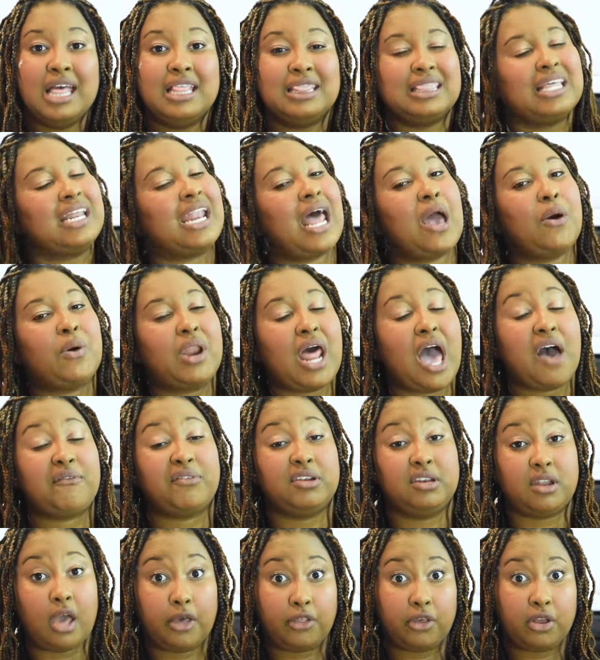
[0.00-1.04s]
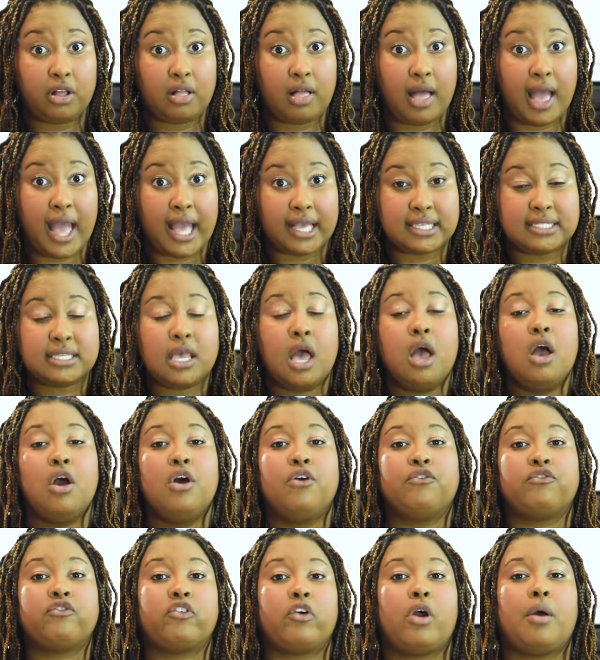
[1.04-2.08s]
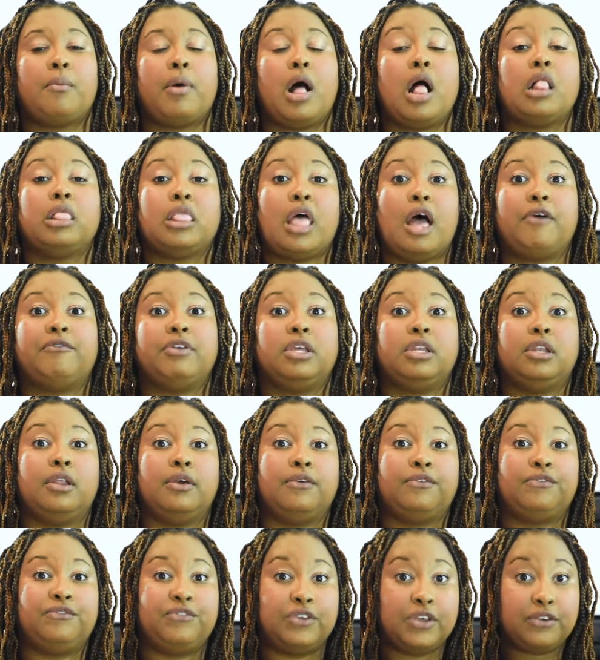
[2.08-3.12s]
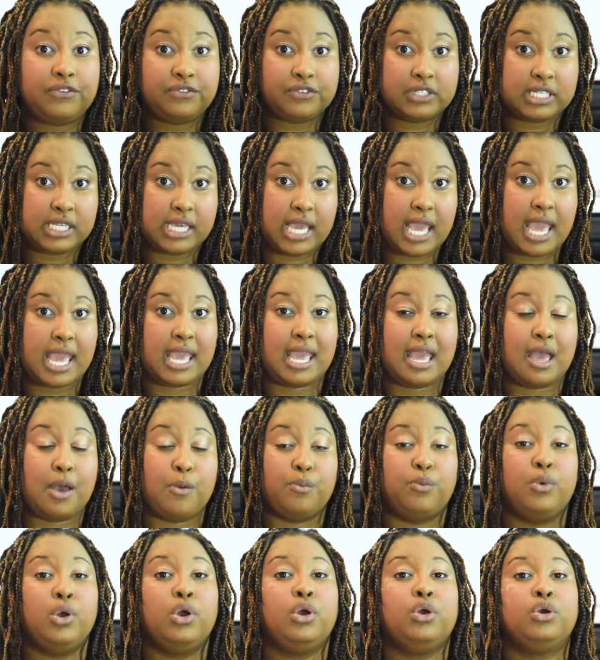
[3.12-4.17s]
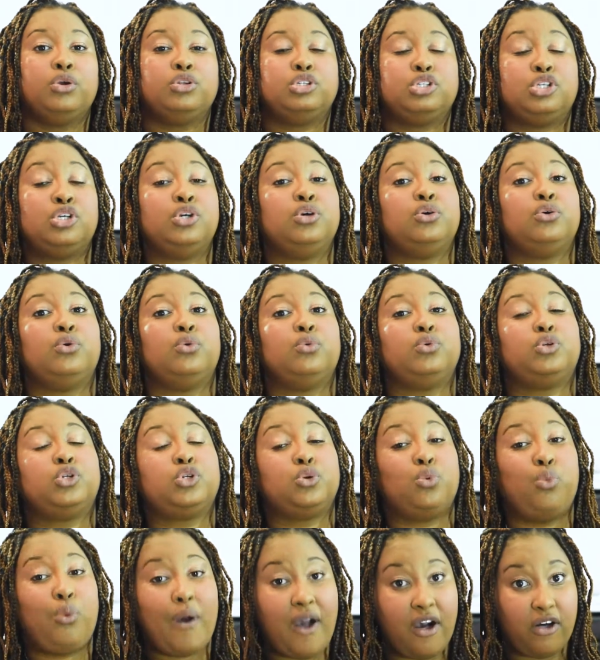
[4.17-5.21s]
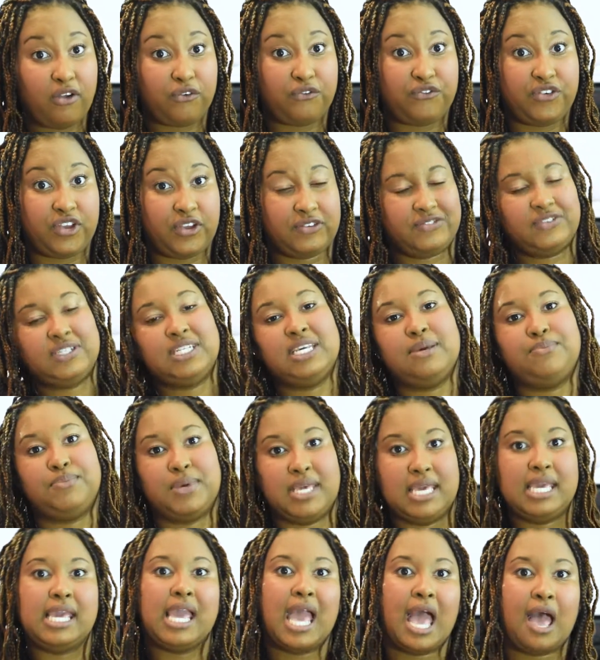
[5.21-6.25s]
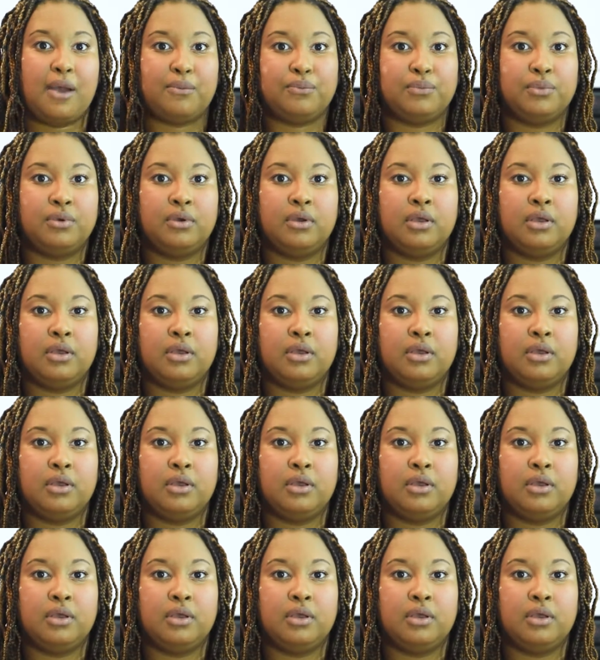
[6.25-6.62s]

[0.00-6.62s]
Then I would have another class from 11:50 a.m. to 12:50 p.m.